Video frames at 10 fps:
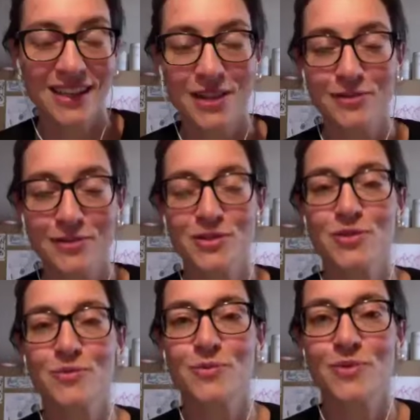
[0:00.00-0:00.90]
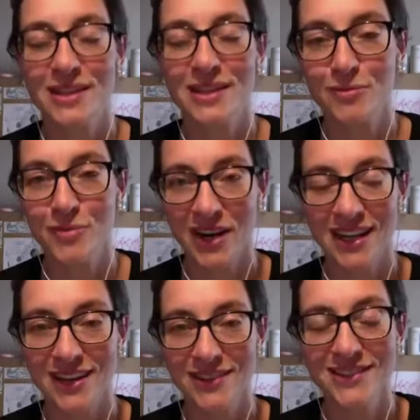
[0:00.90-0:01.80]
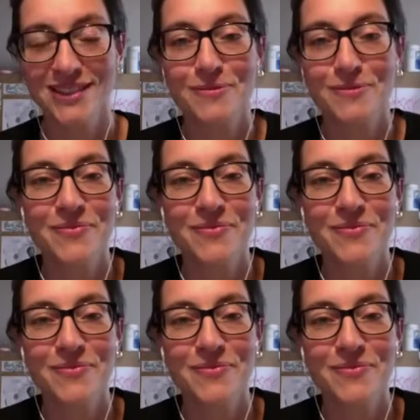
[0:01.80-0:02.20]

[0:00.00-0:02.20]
kind of to really bring it out.